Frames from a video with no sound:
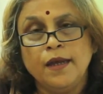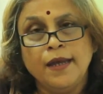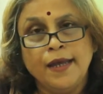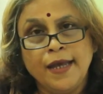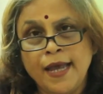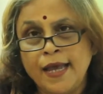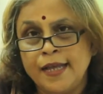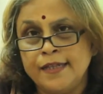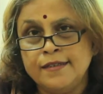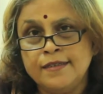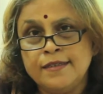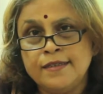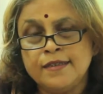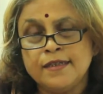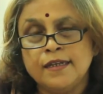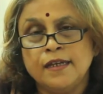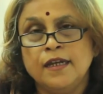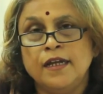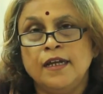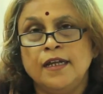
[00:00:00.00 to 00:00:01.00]

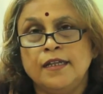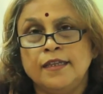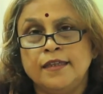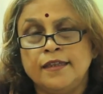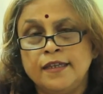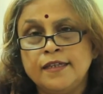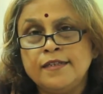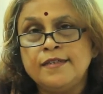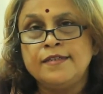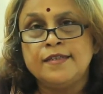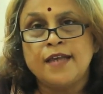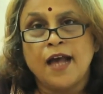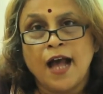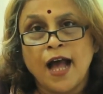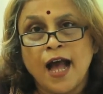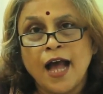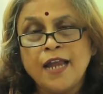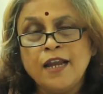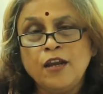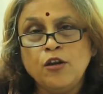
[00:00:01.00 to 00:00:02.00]
Hence, this
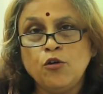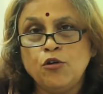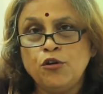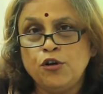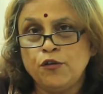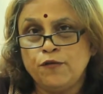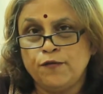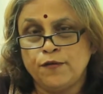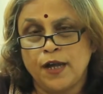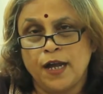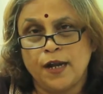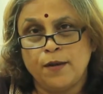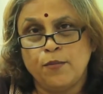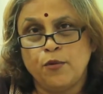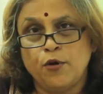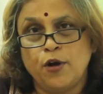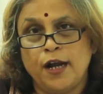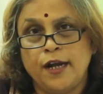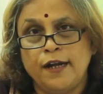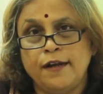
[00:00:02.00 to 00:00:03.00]
high load of
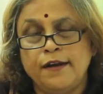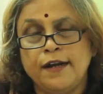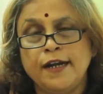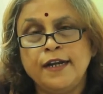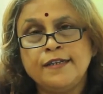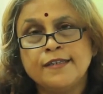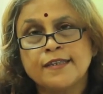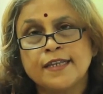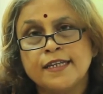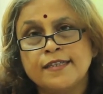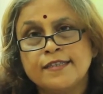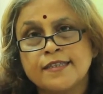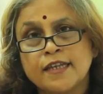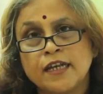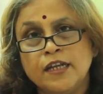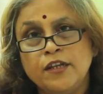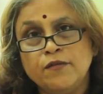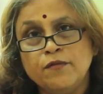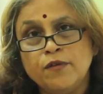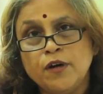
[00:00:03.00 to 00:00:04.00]
carbohydrates gets
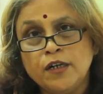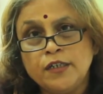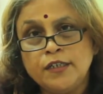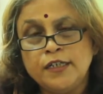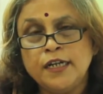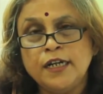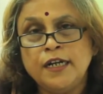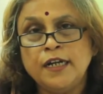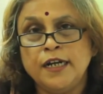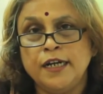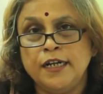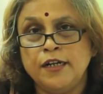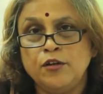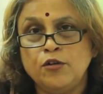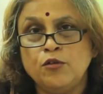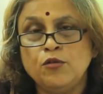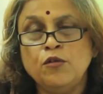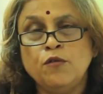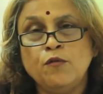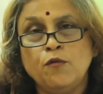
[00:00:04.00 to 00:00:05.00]
converted
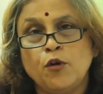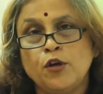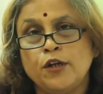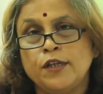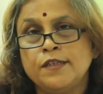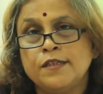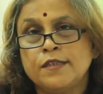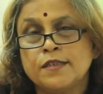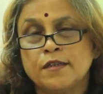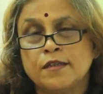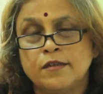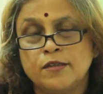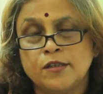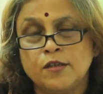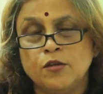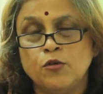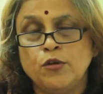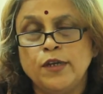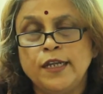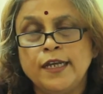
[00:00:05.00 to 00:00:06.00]
into what is
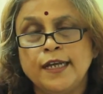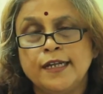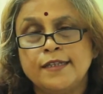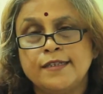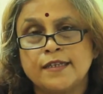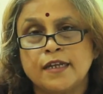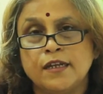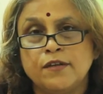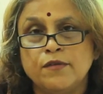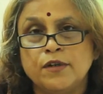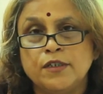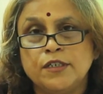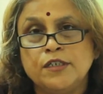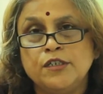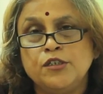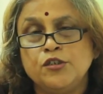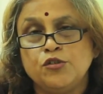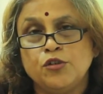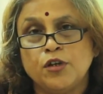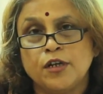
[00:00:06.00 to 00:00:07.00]
slowly gets converted
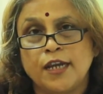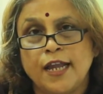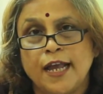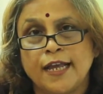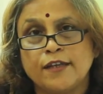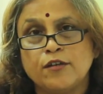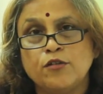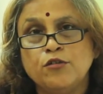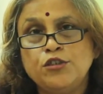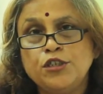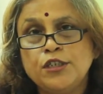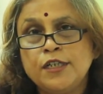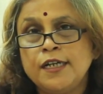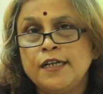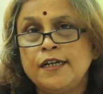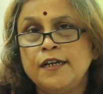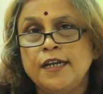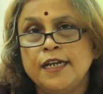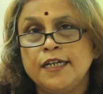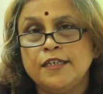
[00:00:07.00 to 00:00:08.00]
into a glycogen
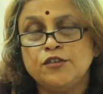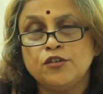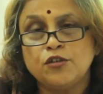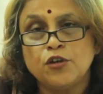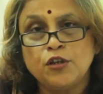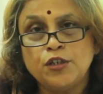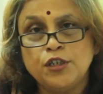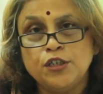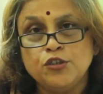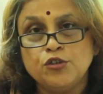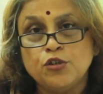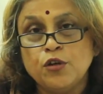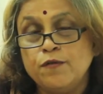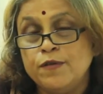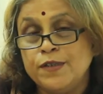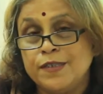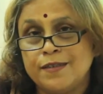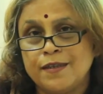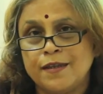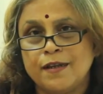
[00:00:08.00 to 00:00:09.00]
and later on into a
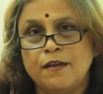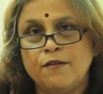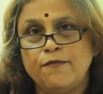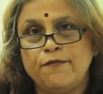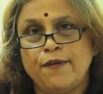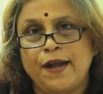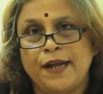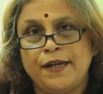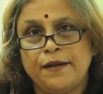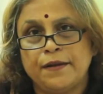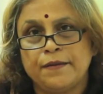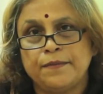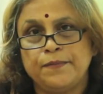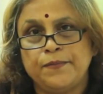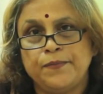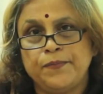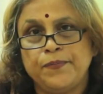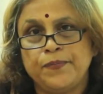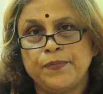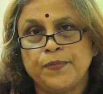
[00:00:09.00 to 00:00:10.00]
visceral fat.
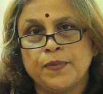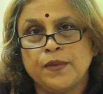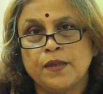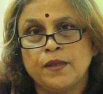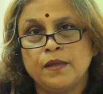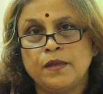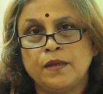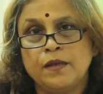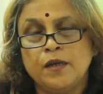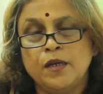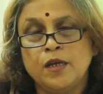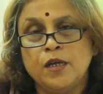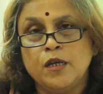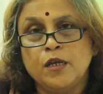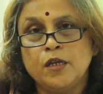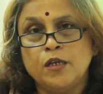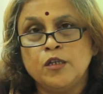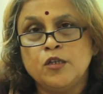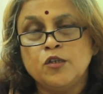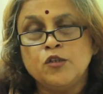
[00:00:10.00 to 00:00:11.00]

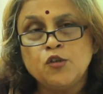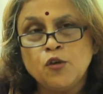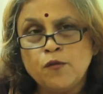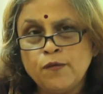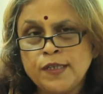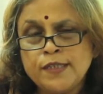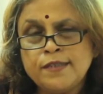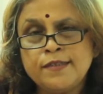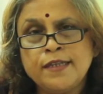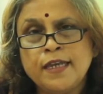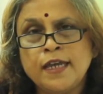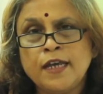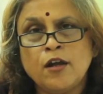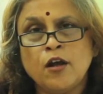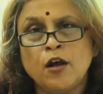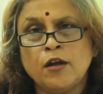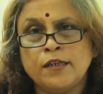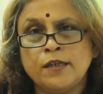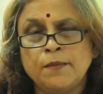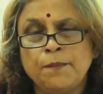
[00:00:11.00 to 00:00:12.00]
So, we see
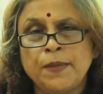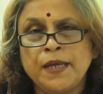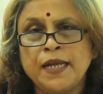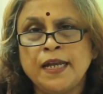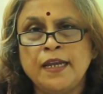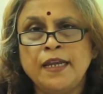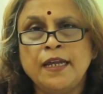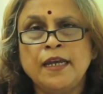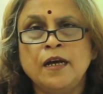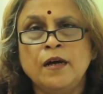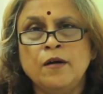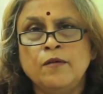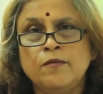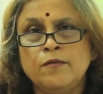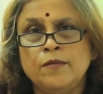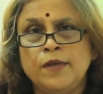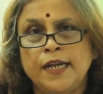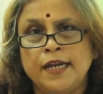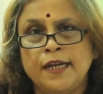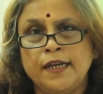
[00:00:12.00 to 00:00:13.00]
typically a
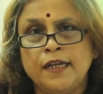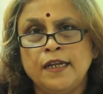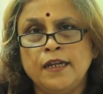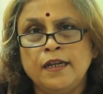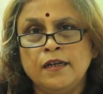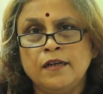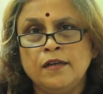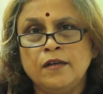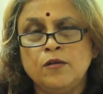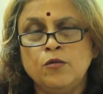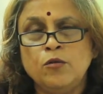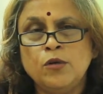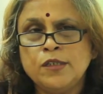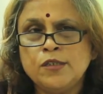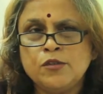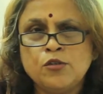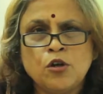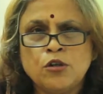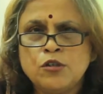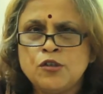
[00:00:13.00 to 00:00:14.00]
lady who
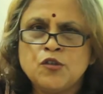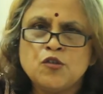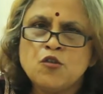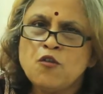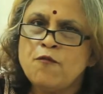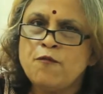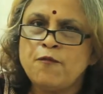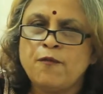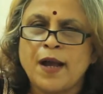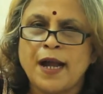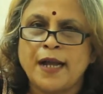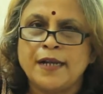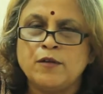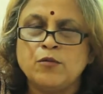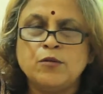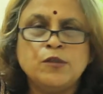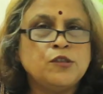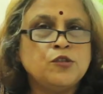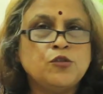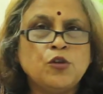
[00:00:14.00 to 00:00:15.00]
is not so fat,
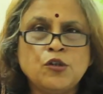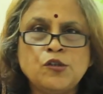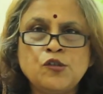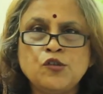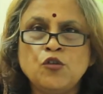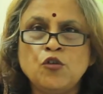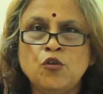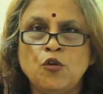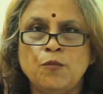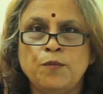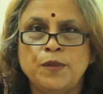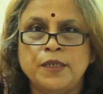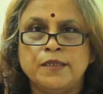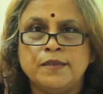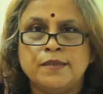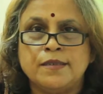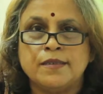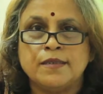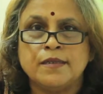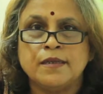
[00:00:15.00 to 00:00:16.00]
who is not so
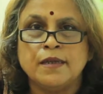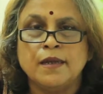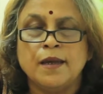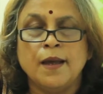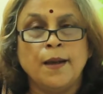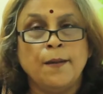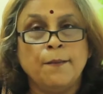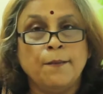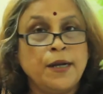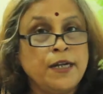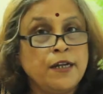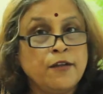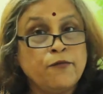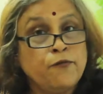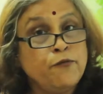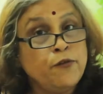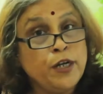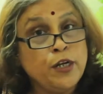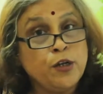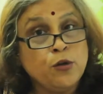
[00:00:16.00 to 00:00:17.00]
obese, but
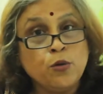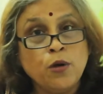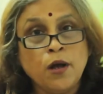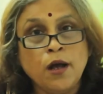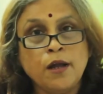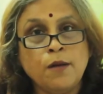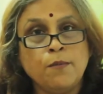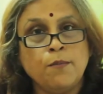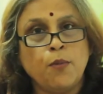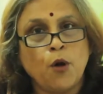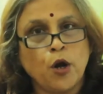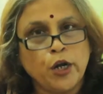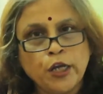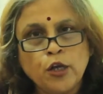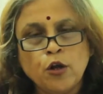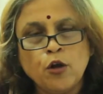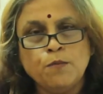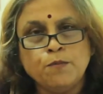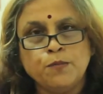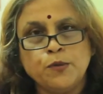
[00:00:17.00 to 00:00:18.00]
if we do her
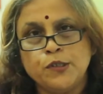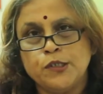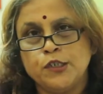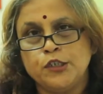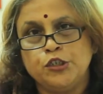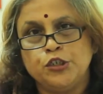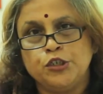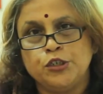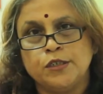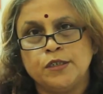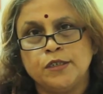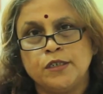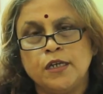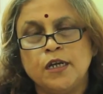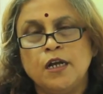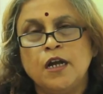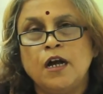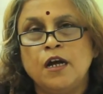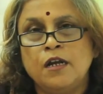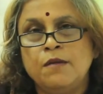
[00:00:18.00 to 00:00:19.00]
body composition,
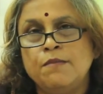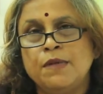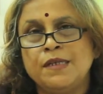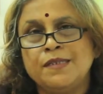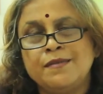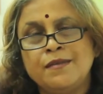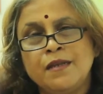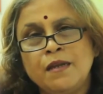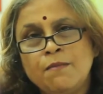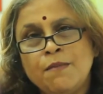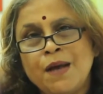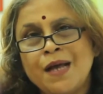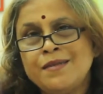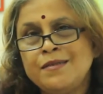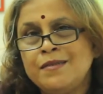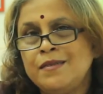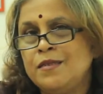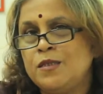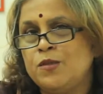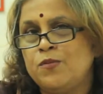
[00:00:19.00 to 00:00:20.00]
her muscle
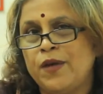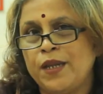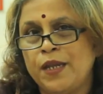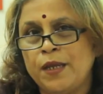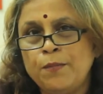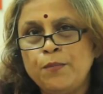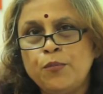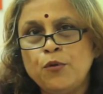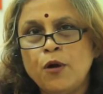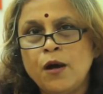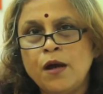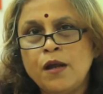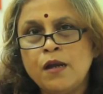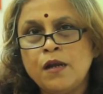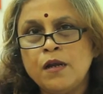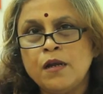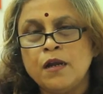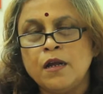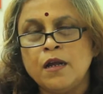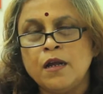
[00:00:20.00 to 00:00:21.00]
mass is very
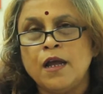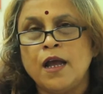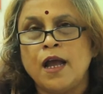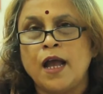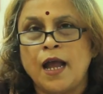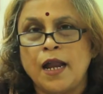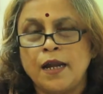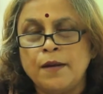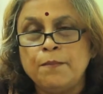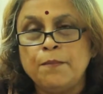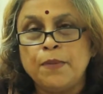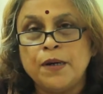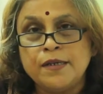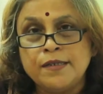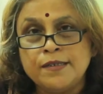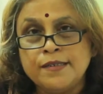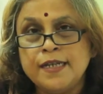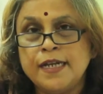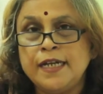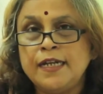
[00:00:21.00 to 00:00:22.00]
poor and
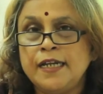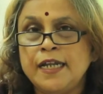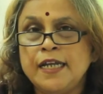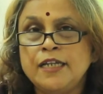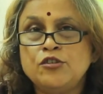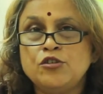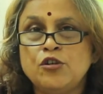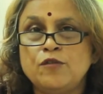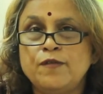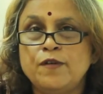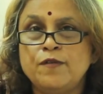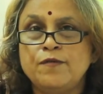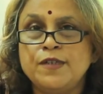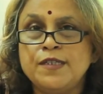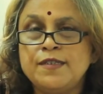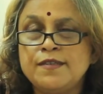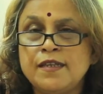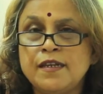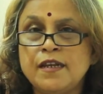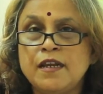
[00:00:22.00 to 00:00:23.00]
percentage of a
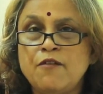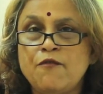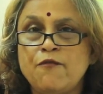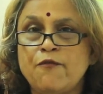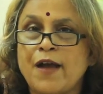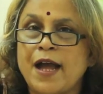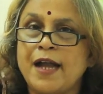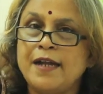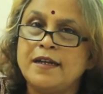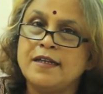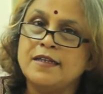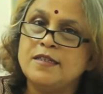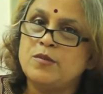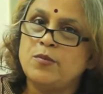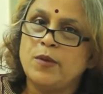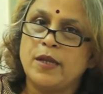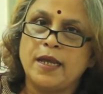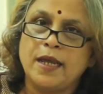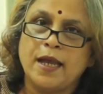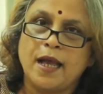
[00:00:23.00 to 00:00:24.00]
visceral fat is
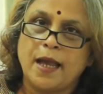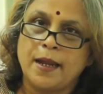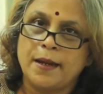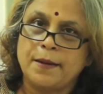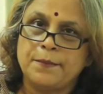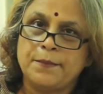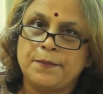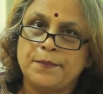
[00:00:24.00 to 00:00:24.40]
very high.